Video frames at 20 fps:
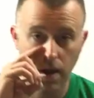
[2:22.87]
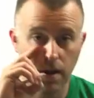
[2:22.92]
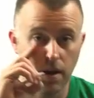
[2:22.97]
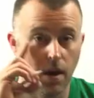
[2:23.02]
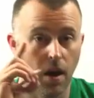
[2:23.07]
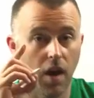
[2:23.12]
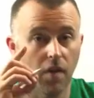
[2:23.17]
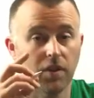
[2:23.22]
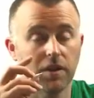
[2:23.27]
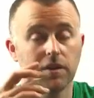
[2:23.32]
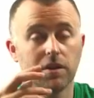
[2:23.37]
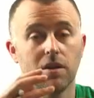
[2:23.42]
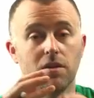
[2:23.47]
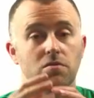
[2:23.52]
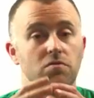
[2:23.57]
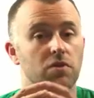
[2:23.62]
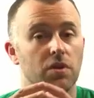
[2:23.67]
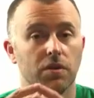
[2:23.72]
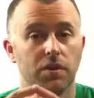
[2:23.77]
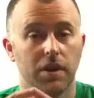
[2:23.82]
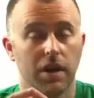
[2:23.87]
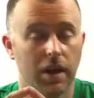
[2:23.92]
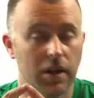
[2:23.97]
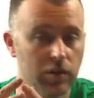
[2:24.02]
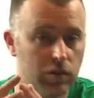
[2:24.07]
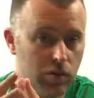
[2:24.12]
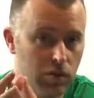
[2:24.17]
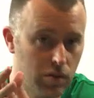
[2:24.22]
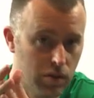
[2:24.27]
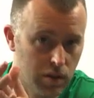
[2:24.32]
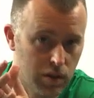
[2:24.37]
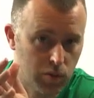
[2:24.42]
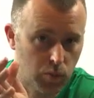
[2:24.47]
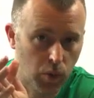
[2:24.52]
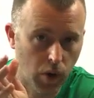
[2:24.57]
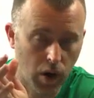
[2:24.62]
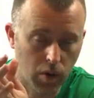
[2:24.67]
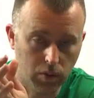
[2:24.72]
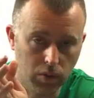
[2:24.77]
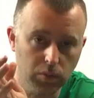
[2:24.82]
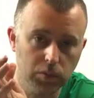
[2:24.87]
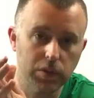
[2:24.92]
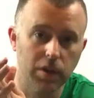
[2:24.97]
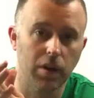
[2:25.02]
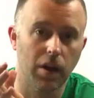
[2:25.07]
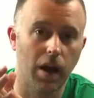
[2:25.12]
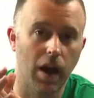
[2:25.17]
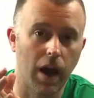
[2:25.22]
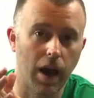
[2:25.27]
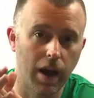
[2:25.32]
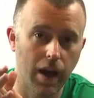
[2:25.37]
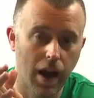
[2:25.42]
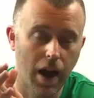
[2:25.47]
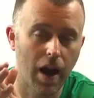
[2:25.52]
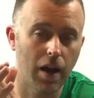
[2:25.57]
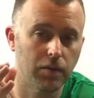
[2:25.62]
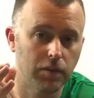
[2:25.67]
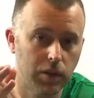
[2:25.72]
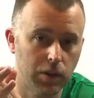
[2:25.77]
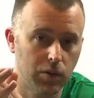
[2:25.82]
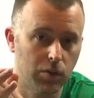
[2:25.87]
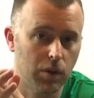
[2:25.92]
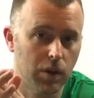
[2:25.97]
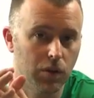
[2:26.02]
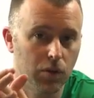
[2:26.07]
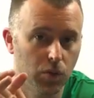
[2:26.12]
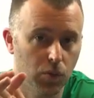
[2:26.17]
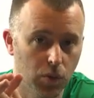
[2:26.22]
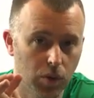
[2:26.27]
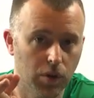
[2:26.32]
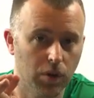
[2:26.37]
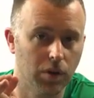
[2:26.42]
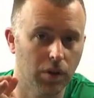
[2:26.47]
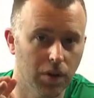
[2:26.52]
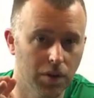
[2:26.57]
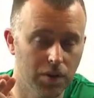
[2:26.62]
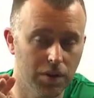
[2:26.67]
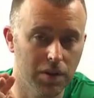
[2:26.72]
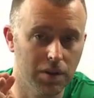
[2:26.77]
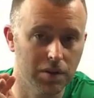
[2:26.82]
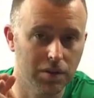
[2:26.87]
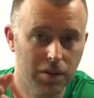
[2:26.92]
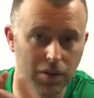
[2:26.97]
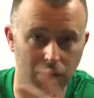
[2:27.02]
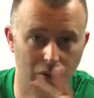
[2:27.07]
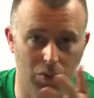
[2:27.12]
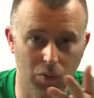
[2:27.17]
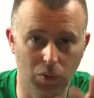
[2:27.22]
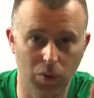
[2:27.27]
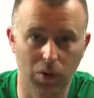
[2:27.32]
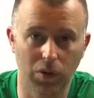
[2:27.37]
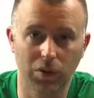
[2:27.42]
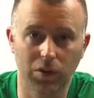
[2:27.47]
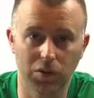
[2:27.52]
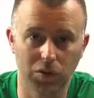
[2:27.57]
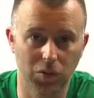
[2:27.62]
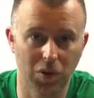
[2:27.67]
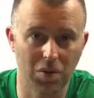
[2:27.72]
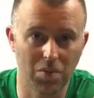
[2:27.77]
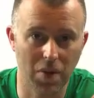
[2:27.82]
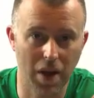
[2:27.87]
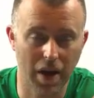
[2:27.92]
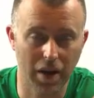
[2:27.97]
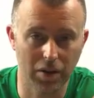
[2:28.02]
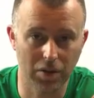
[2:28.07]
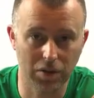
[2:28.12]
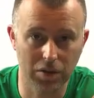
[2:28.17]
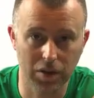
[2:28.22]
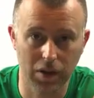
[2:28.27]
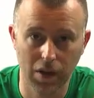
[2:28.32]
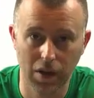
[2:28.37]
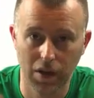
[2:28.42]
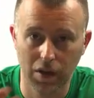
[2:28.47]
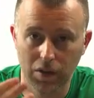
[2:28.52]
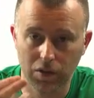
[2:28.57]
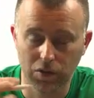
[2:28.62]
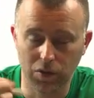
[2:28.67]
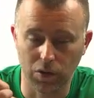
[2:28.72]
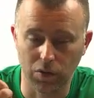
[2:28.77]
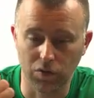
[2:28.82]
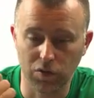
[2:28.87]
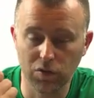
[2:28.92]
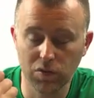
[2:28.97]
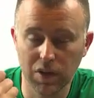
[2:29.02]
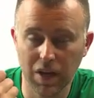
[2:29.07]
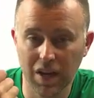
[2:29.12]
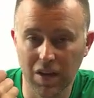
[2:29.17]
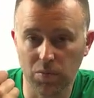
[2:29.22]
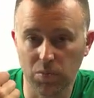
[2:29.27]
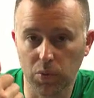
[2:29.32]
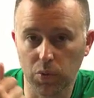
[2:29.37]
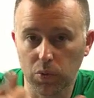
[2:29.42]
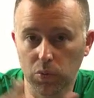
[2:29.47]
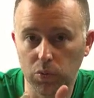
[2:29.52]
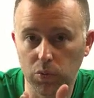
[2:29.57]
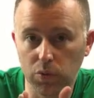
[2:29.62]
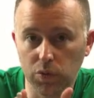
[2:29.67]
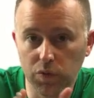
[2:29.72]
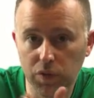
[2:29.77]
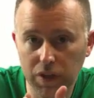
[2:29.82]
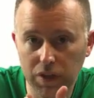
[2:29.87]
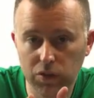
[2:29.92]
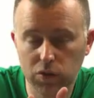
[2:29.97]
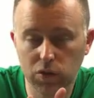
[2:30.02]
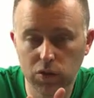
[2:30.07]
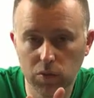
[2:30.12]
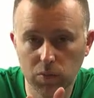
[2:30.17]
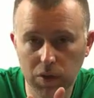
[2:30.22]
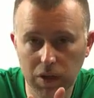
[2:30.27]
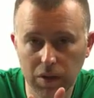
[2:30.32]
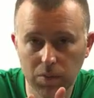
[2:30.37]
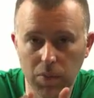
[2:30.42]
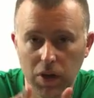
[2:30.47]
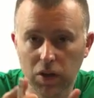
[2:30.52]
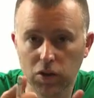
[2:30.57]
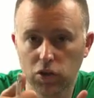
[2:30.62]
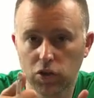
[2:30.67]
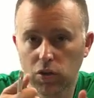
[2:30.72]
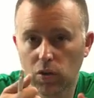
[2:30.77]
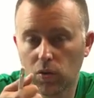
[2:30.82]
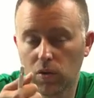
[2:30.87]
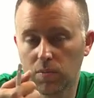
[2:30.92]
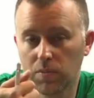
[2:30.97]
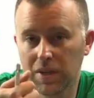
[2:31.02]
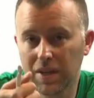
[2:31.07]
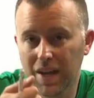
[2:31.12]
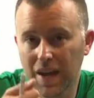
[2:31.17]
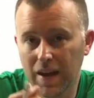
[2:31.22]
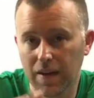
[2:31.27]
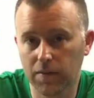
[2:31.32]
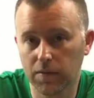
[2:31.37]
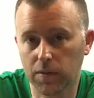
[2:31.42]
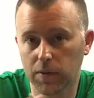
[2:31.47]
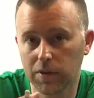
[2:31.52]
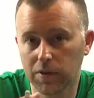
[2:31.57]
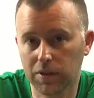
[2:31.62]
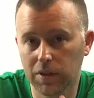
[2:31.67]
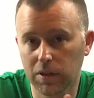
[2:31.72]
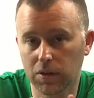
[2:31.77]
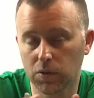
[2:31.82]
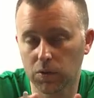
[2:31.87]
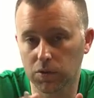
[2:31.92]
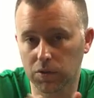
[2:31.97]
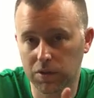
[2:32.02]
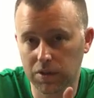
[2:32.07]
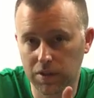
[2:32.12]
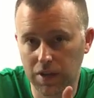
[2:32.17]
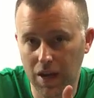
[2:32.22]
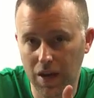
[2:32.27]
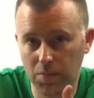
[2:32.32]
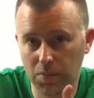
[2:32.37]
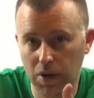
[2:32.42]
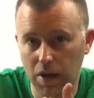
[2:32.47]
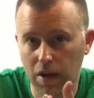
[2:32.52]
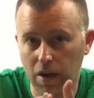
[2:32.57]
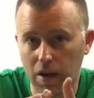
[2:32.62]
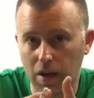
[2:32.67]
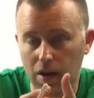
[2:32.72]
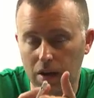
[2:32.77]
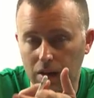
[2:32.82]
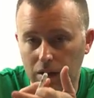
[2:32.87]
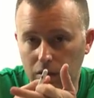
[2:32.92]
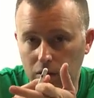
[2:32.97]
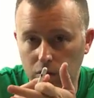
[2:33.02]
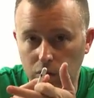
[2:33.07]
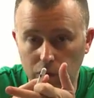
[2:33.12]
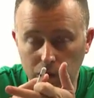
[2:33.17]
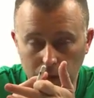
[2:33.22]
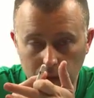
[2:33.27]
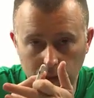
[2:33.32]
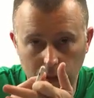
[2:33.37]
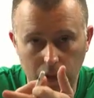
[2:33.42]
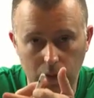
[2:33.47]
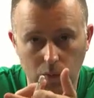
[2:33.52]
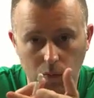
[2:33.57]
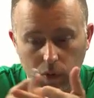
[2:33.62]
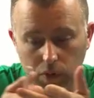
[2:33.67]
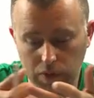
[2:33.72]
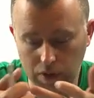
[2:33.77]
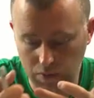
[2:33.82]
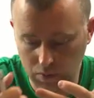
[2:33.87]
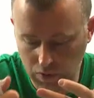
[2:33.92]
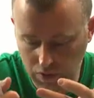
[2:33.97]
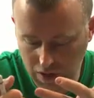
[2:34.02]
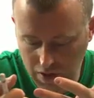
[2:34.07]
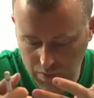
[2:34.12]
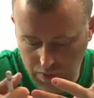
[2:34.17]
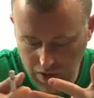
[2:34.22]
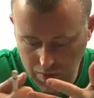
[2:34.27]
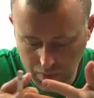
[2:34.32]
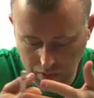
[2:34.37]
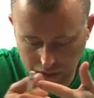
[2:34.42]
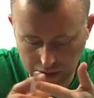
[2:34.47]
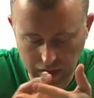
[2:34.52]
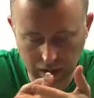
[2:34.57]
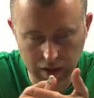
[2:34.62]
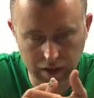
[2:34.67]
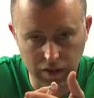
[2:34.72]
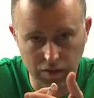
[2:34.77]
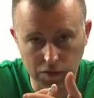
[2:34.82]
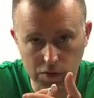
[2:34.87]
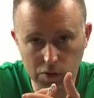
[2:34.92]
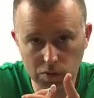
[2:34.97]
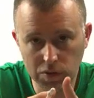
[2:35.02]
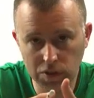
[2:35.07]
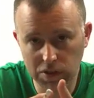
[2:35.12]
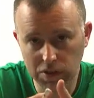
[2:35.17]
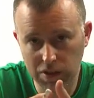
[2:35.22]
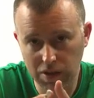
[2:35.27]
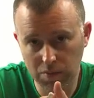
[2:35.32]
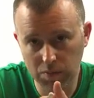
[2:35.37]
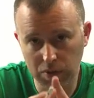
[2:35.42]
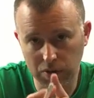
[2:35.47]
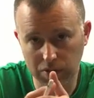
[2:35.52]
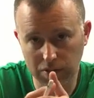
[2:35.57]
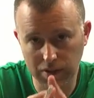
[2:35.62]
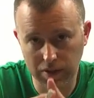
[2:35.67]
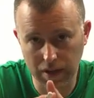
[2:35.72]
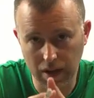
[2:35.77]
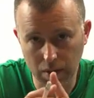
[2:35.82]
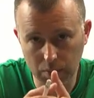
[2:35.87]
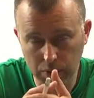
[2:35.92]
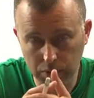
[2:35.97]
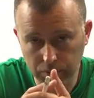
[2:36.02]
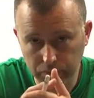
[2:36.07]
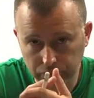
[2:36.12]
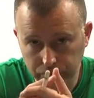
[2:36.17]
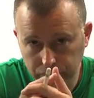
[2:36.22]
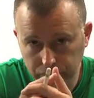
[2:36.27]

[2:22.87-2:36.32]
Now obviously you know the answer to these problems. I have to grade the work on these. The work is what matters. So if you can't prove it to me by showing me every single step, what I mean by that, if you skip a step,